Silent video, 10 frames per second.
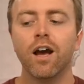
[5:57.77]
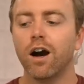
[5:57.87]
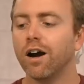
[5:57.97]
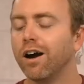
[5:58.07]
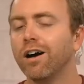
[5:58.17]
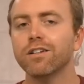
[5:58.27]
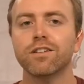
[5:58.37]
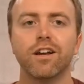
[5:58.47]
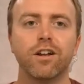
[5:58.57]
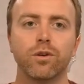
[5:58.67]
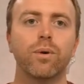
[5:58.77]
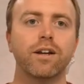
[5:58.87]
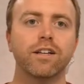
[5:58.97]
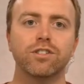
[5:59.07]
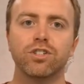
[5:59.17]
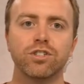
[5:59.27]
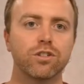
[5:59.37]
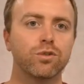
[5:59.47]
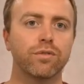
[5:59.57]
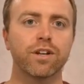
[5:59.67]
Uh, honestly, another way to get just
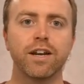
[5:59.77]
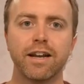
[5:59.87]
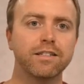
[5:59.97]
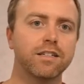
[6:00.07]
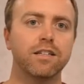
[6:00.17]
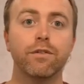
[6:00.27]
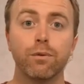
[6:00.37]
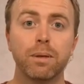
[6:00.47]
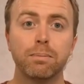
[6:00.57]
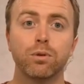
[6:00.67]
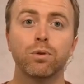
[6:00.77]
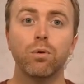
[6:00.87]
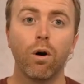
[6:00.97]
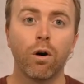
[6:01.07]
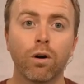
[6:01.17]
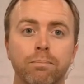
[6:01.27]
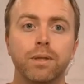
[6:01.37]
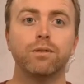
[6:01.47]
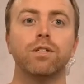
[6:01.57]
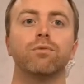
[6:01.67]
sort of connected to different people who are
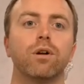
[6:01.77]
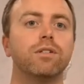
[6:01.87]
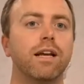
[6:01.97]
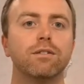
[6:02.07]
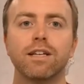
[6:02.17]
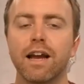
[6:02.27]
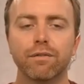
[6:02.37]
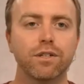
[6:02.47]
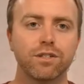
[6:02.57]
building rundowns every